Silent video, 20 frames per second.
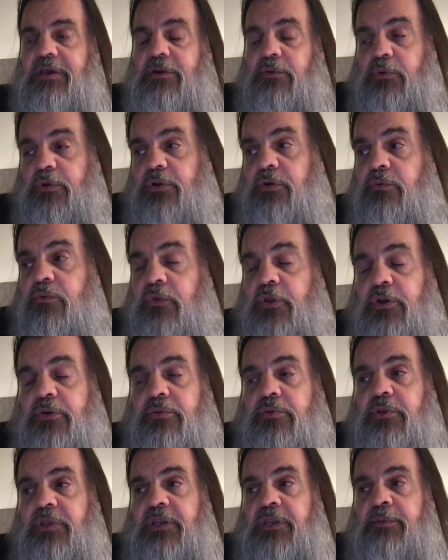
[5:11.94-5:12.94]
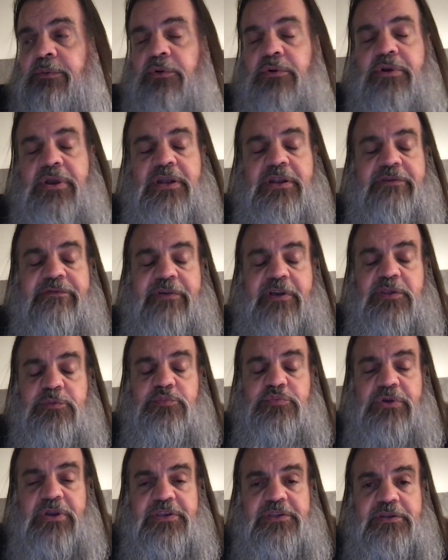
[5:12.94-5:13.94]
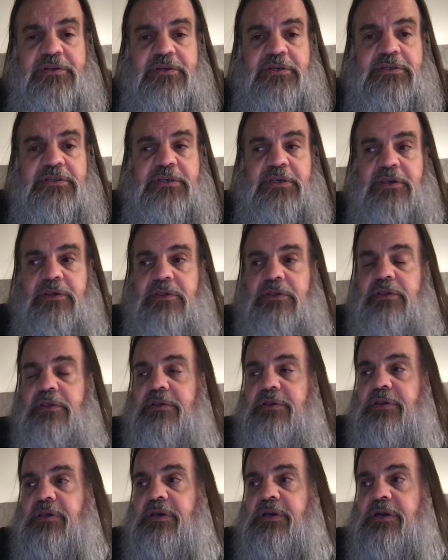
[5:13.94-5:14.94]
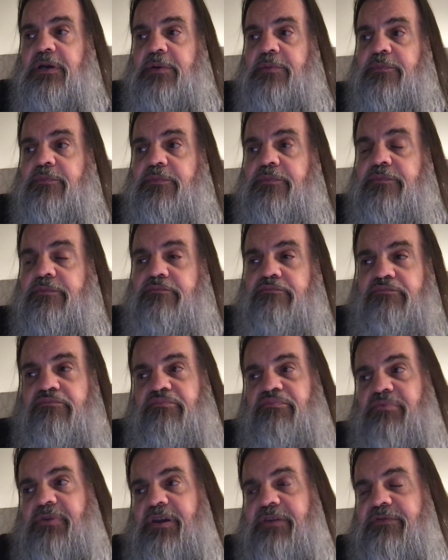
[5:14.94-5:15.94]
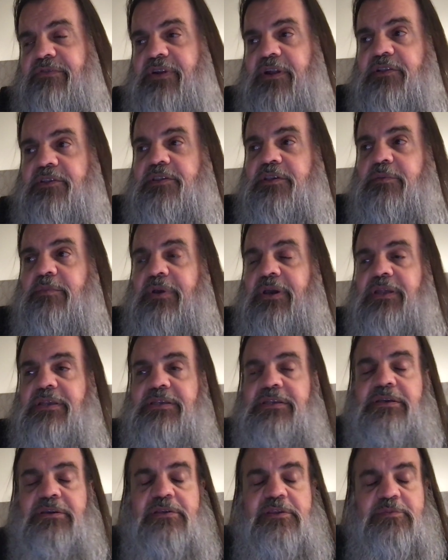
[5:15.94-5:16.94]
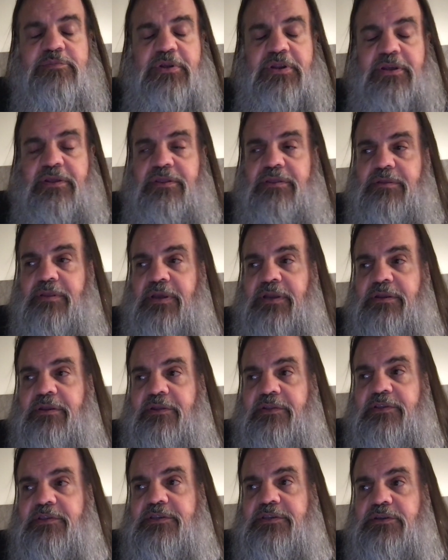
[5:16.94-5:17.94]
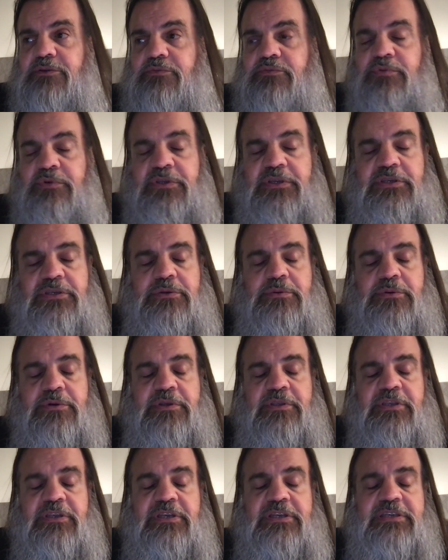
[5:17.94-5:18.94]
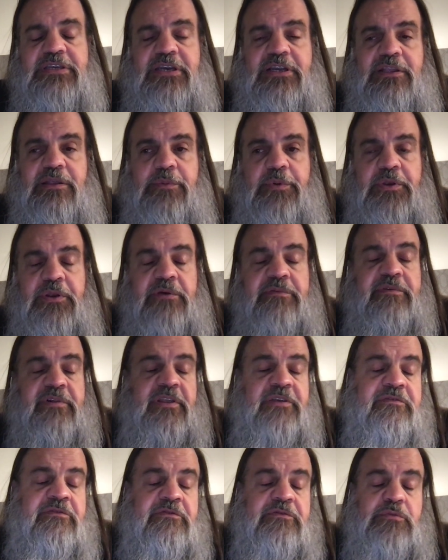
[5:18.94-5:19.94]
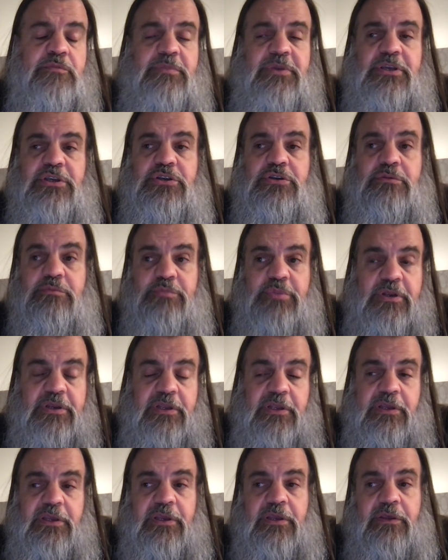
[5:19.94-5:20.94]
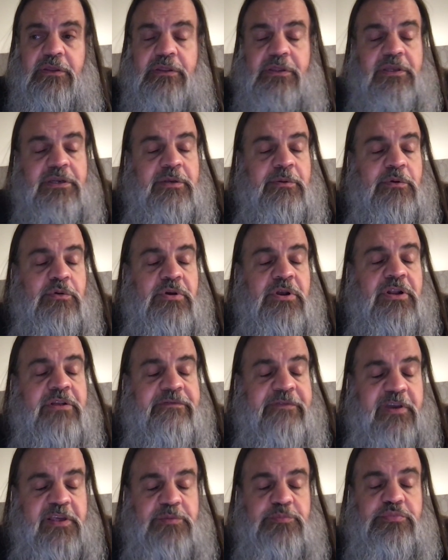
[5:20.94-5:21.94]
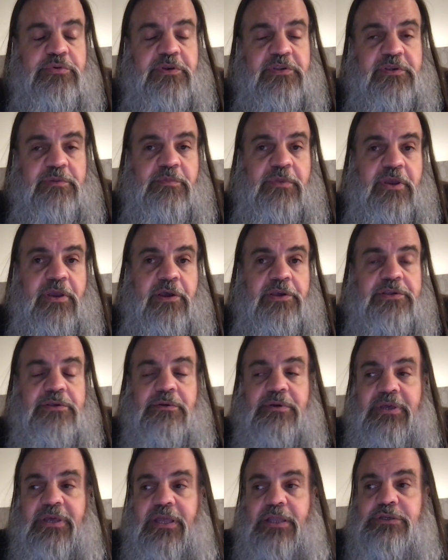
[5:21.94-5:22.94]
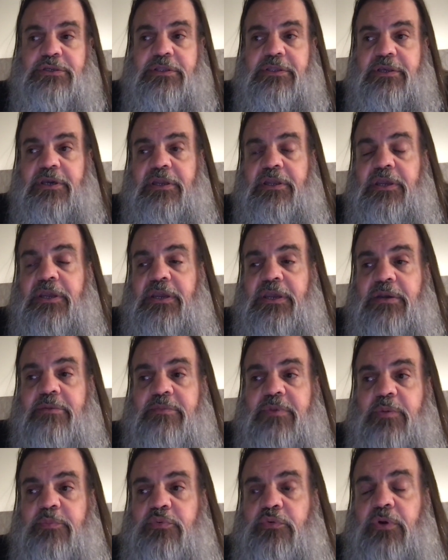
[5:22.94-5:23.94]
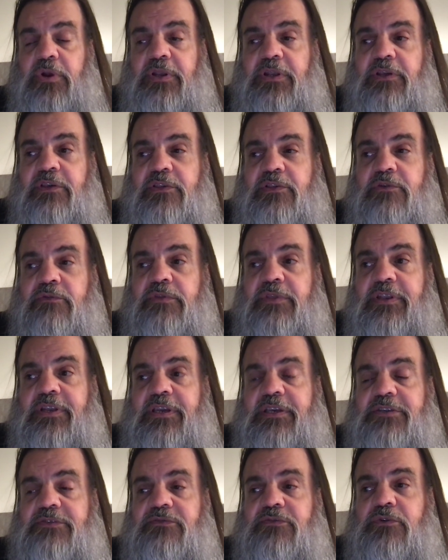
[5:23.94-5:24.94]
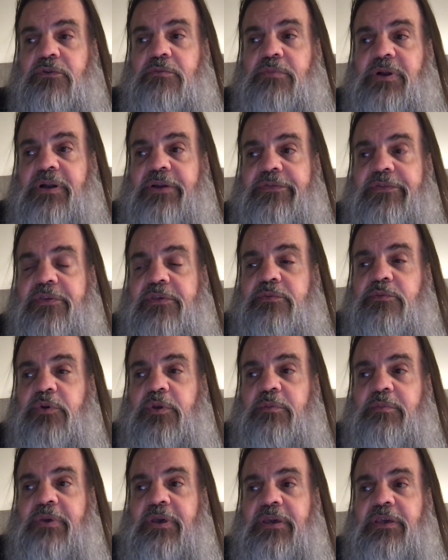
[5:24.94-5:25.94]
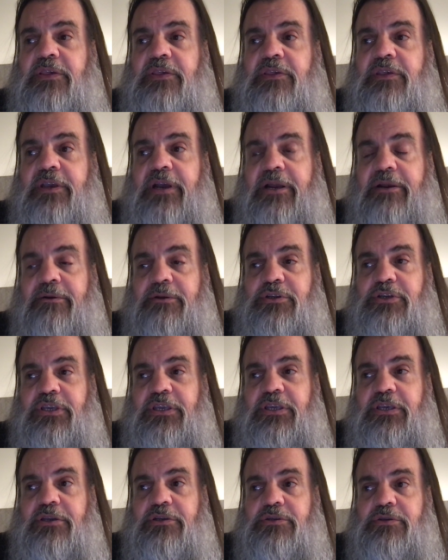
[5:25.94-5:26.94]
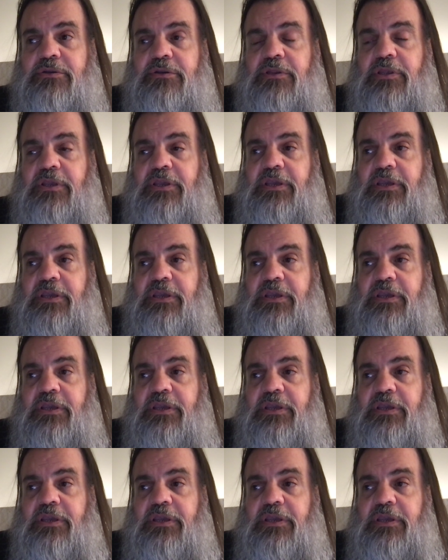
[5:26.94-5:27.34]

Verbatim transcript: We don't know who the Democratic vice president is. Um, I've got some ideas, but I, I, it's still really too early to tell. We don't have a lot of information, but the Democratic vice president may also engage in that. My point is, over the next few months, we may see higher education